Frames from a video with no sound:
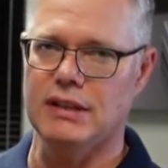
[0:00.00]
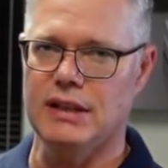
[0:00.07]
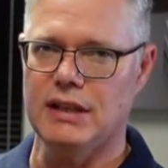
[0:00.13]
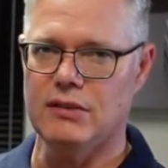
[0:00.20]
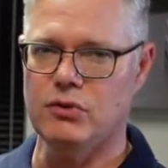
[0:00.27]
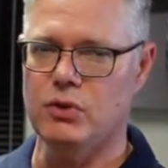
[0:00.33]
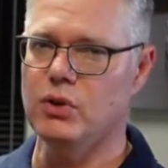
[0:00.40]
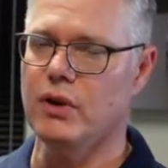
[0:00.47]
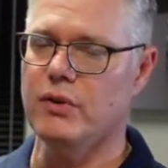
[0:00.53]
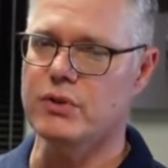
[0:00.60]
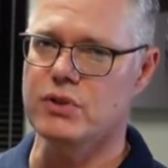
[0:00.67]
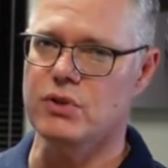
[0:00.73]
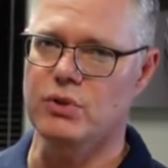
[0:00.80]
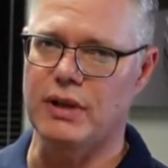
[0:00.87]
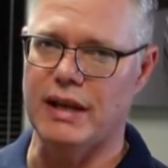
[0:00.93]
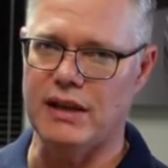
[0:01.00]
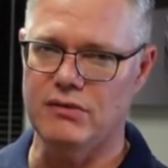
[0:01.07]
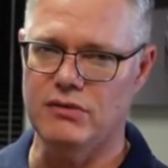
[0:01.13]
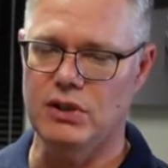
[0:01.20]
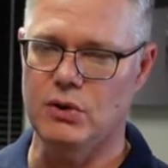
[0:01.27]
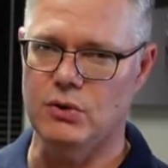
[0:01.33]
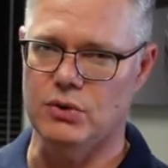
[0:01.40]
If you go too
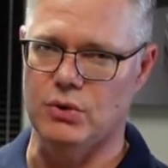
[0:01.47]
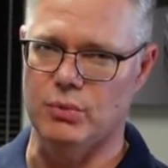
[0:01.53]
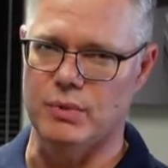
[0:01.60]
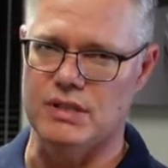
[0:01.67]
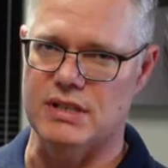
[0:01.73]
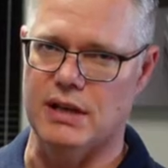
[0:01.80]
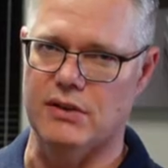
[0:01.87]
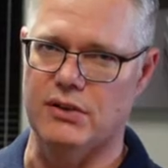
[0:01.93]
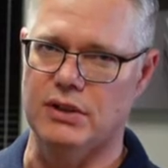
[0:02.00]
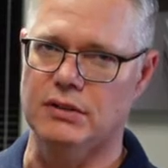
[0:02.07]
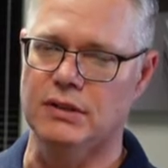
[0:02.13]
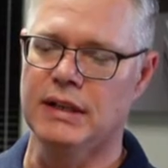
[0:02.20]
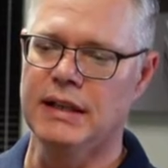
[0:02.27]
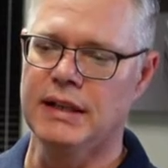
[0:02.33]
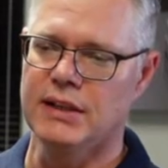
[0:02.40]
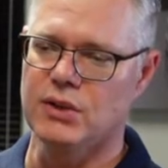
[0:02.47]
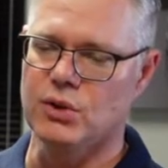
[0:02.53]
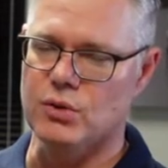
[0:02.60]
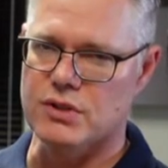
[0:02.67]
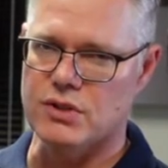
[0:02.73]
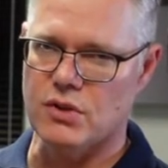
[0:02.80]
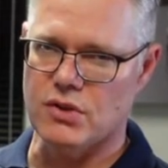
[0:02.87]
heavy on your material,
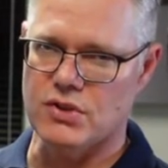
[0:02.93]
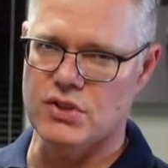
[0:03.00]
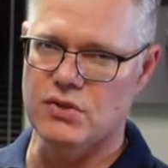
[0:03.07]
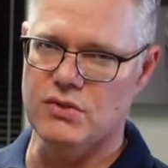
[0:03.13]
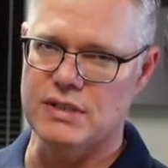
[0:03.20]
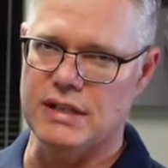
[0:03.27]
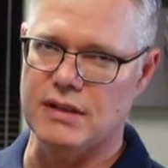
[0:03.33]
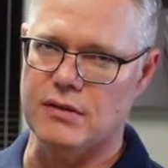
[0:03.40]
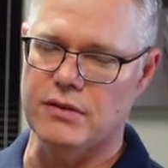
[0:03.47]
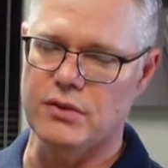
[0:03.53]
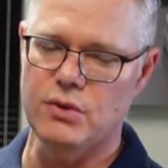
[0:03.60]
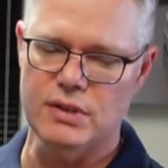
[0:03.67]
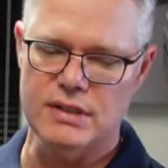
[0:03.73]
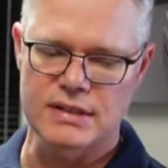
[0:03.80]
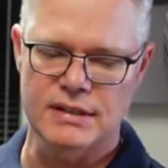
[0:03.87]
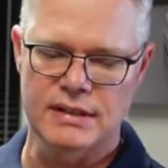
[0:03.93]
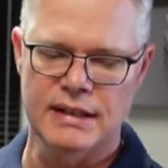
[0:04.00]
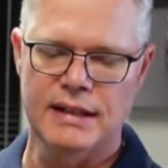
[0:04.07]
you'll start shooting through it.